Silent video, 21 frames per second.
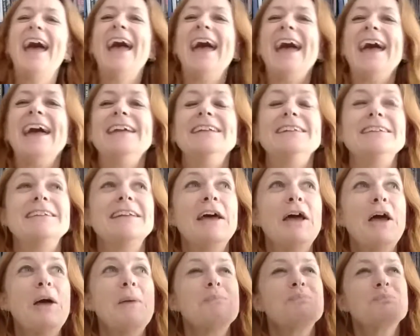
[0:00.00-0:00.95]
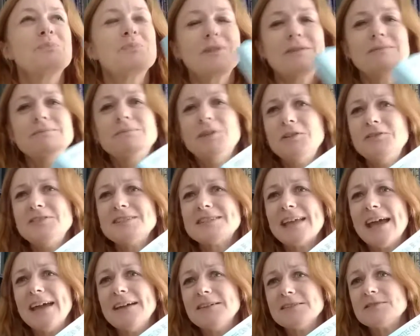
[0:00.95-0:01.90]
And Beaufort
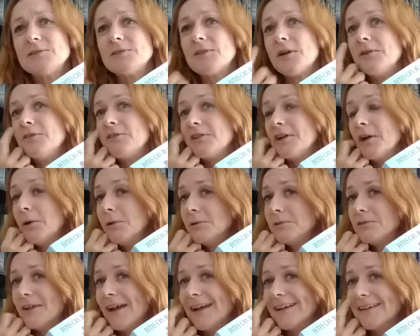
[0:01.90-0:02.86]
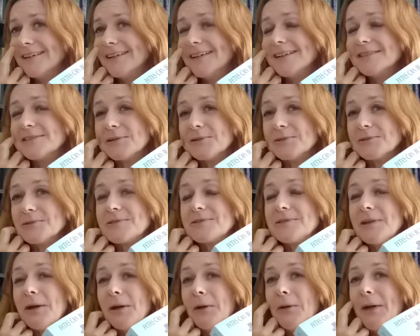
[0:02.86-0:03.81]
Scales, although a very old dragon, is
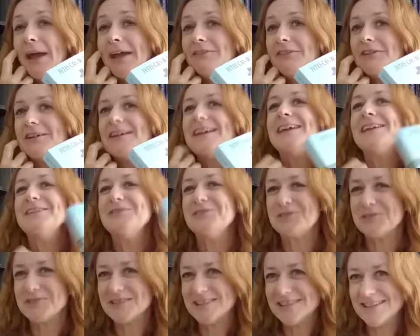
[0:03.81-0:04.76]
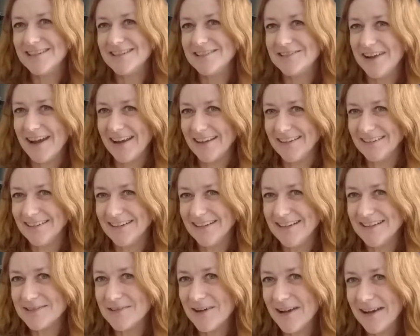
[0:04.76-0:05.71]
also a very interested dragon, and
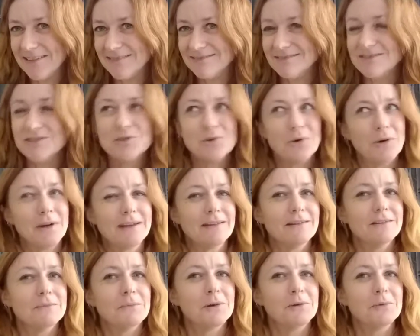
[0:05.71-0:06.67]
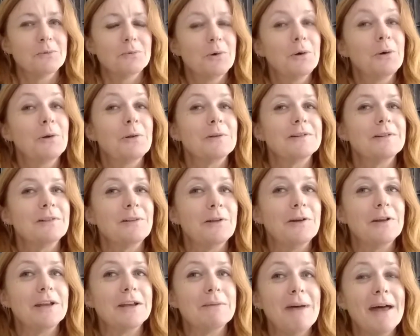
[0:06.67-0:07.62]
he's quite enjoying the modern world and
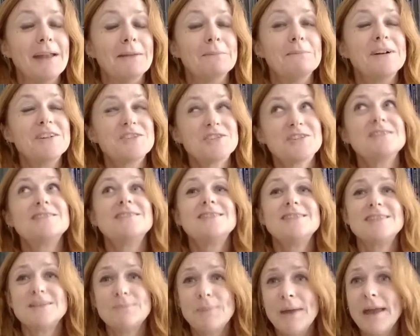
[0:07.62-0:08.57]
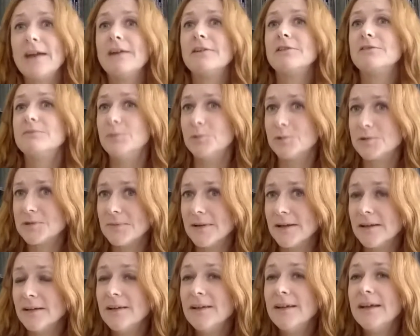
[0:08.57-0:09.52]
learning about it, much to the despair of
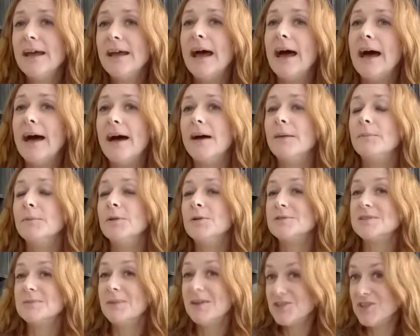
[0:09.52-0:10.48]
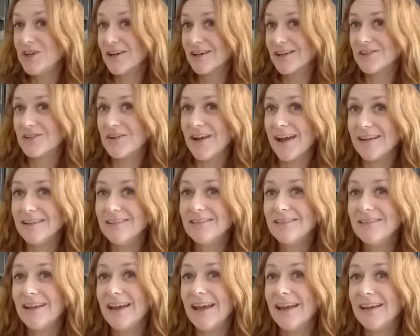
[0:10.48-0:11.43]
Mortimer, who was a much younger
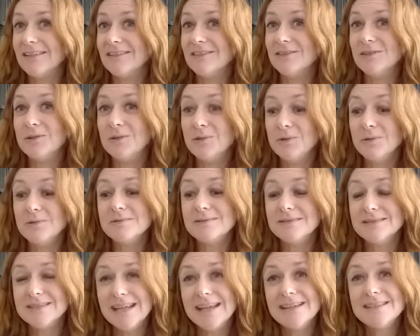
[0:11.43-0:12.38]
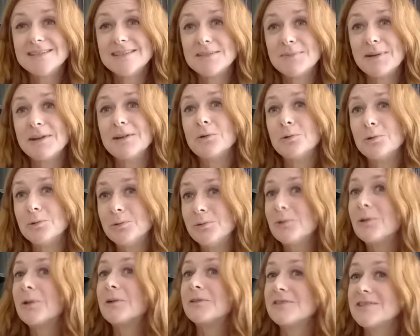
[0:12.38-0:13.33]
dragon and who tends to spend an
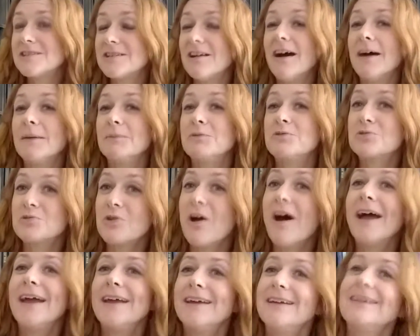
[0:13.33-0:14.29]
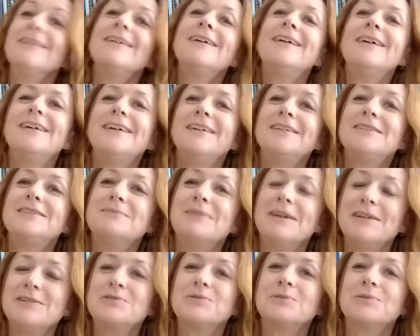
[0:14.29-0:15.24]
awful lot of his time trying to
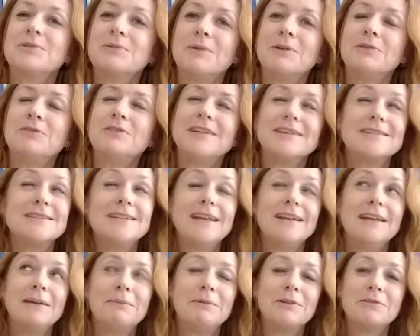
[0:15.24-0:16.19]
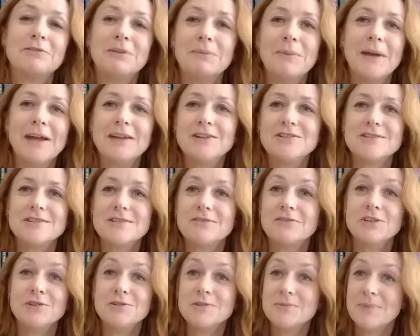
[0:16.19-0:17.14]
make sure that Beaufort doesn't end up on the front pages of
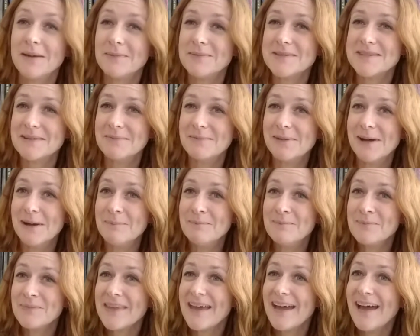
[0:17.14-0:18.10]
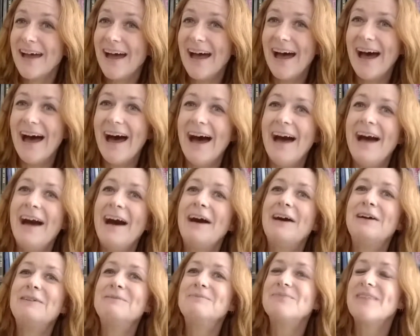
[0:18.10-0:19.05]
a newspaper somewhere.
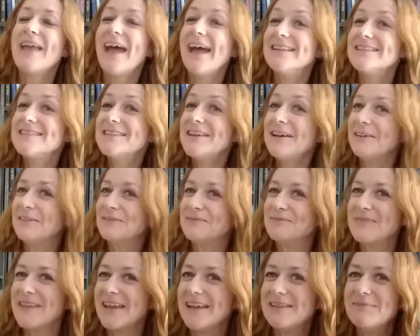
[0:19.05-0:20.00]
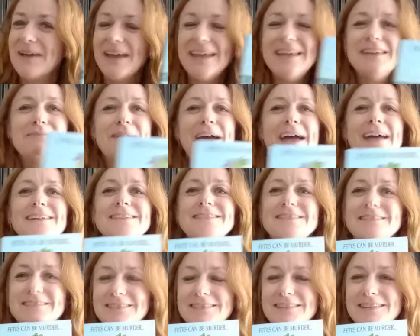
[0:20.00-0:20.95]
And so, in Baking Bad,
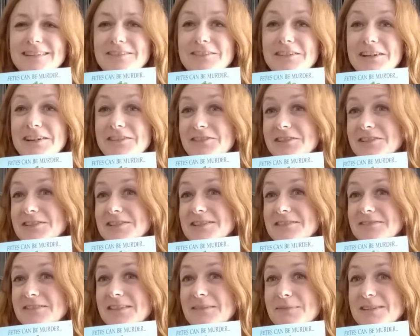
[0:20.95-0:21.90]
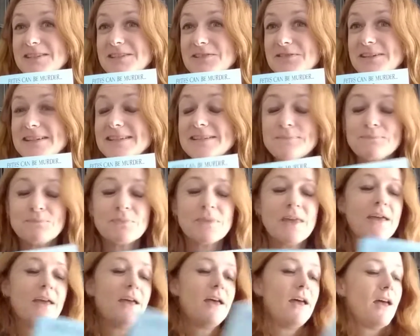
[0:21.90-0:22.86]
the very first of the mysteries,
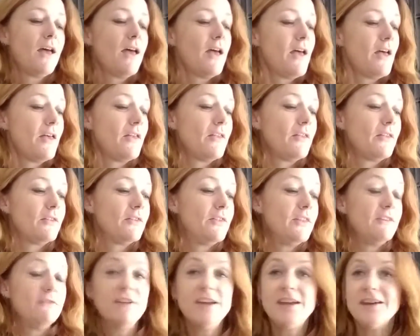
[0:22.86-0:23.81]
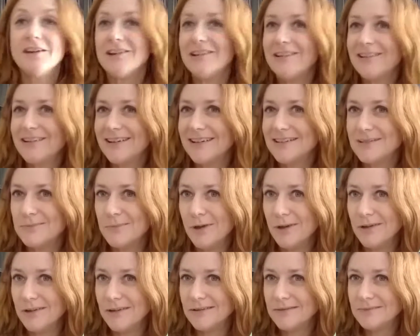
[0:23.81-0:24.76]
the vicar is
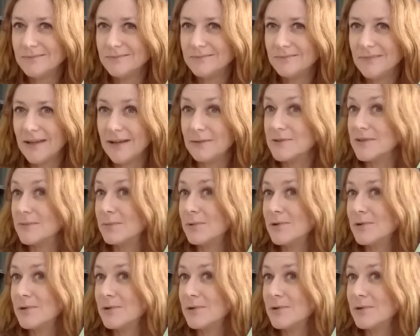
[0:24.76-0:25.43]
murdered, and it was a